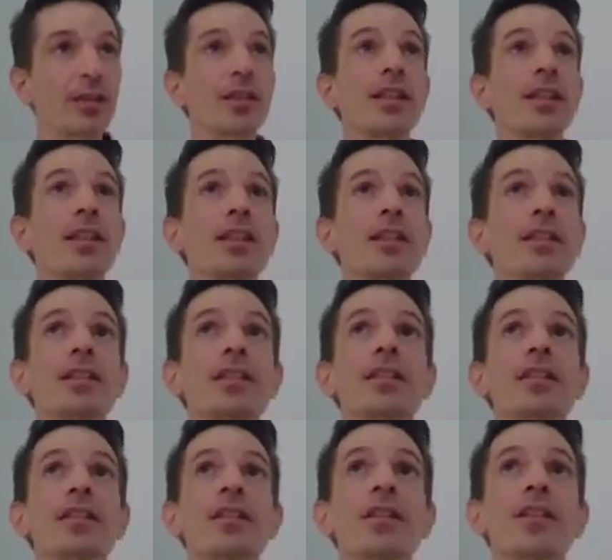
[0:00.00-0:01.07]

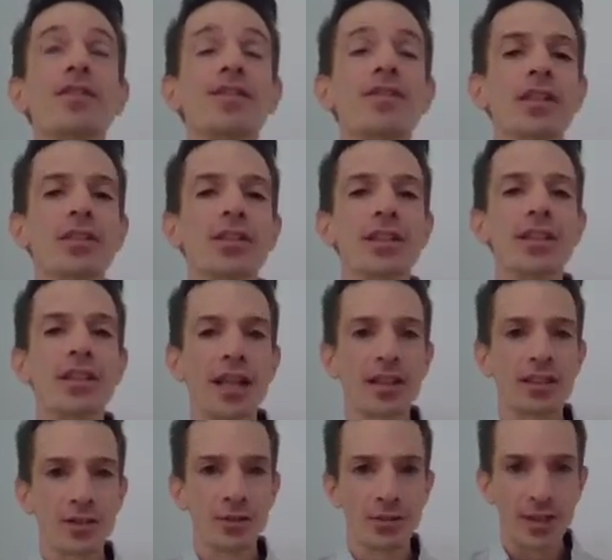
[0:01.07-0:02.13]
the feeling
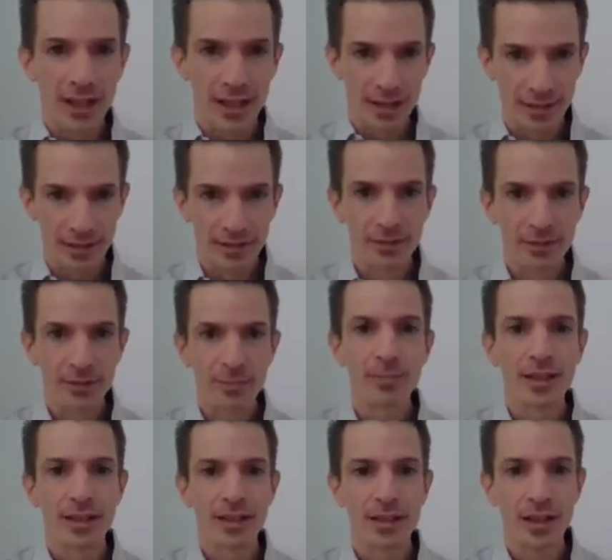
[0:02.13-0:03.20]
that you can
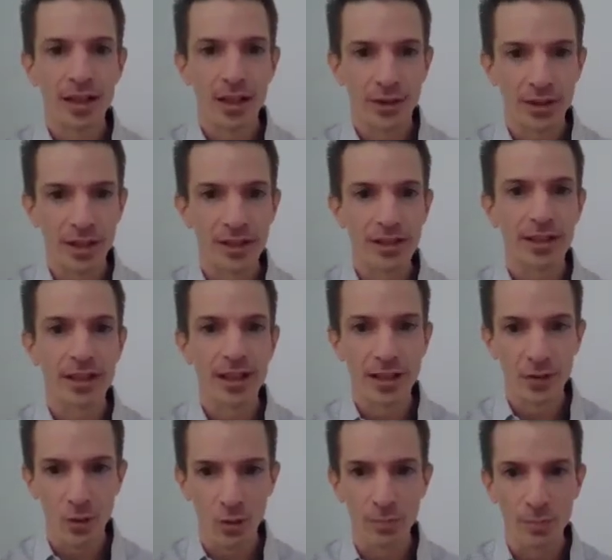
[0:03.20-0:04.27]
be authentic
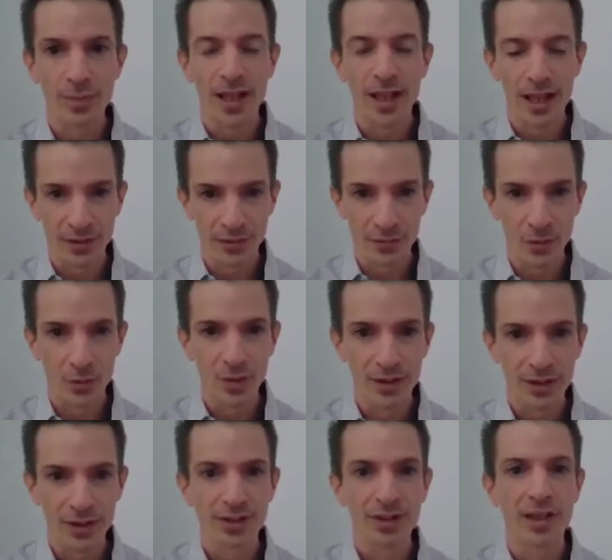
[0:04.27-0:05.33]
and open and
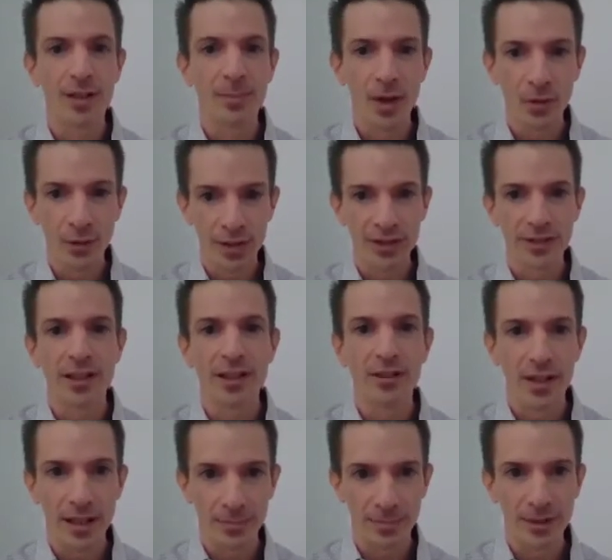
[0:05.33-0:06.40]
voice about things that are
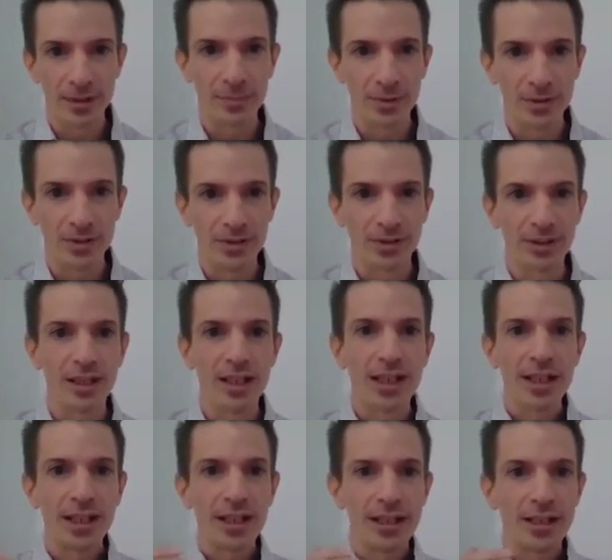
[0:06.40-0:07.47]
happening personally
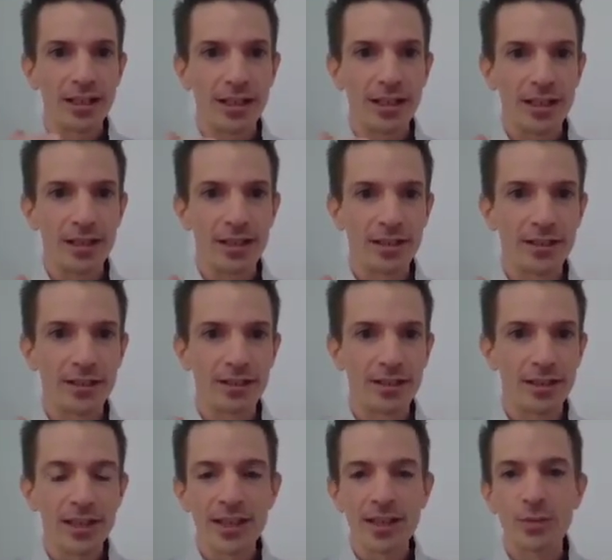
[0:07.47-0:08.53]

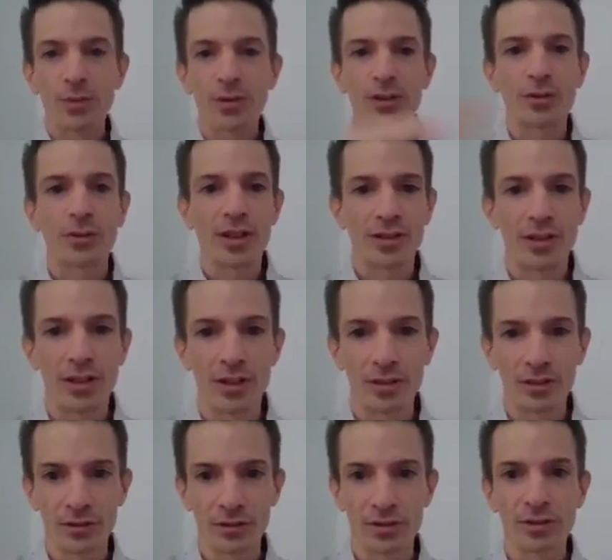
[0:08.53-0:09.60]
is equal across
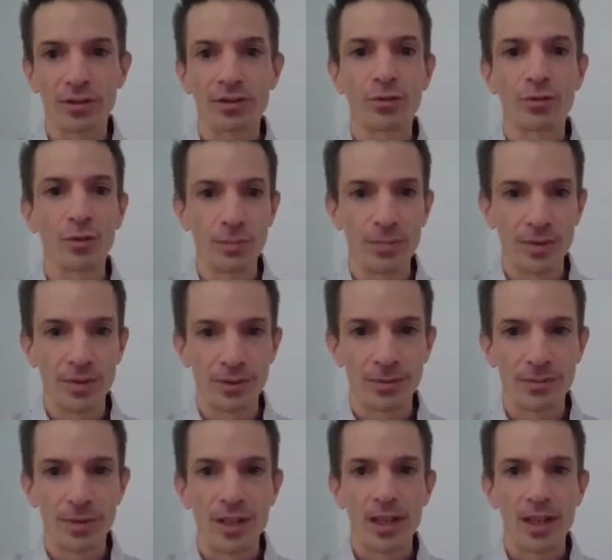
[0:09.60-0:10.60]
all groups.